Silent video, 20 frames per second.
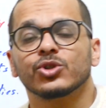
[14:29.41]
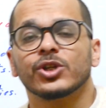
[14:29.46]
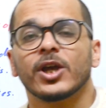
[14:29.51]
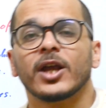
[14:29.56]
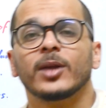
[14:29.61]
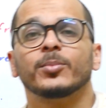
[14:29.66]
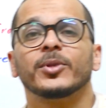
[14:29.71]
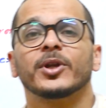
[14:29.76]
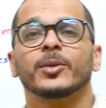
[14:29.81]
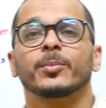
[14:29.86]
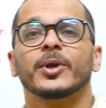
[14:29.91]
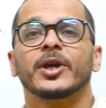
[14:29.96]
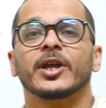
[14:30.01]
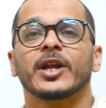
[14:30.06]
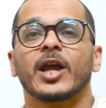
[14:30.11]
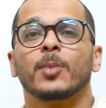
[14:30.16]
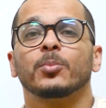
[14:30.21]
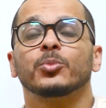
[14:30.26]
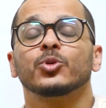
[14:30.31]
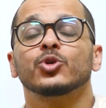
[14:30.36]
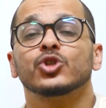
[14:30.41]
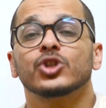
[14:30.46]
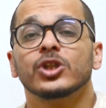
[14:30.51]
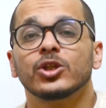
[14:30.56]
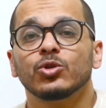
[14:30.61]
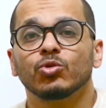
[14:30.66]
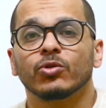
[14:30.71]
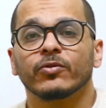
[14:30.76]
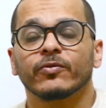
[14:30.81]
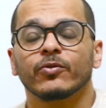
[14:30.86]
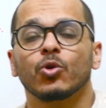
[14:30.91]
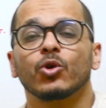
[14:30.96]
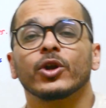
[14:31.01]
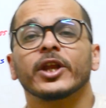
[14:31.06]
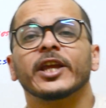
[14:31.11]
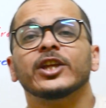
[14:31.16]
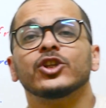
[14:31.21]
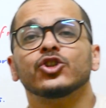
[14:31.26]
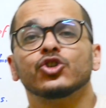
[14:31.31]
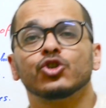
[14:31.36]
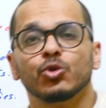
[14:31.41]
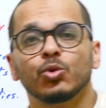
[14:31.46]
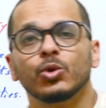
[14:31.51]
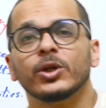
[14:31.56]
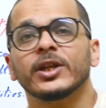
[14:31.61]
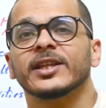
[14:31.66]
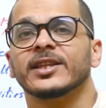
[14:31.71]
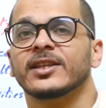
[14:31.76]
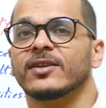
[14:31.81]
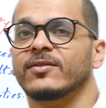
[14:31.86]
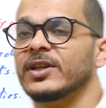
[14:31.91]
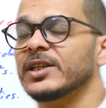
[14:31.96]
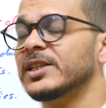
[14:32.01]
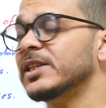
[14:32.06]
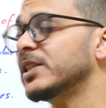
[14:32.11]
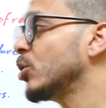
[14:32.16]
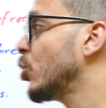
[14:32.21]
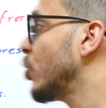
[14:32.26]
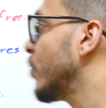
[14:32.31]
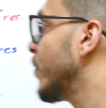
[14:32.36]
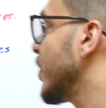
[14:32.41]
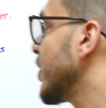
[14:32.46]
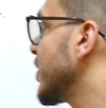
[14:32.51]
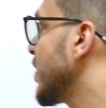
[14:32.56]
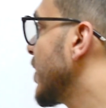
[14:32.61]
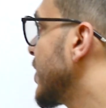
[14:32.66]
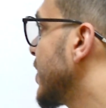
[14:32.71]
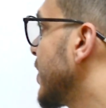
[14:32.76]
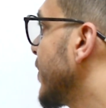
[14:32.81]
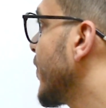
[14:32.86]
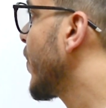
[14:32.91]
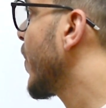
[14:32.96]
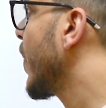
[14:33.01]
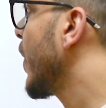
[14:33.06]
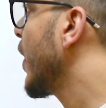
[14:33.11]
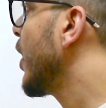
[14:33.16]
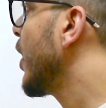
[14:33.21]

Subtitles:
You shall prepare a procedure for ensuring the validity of results.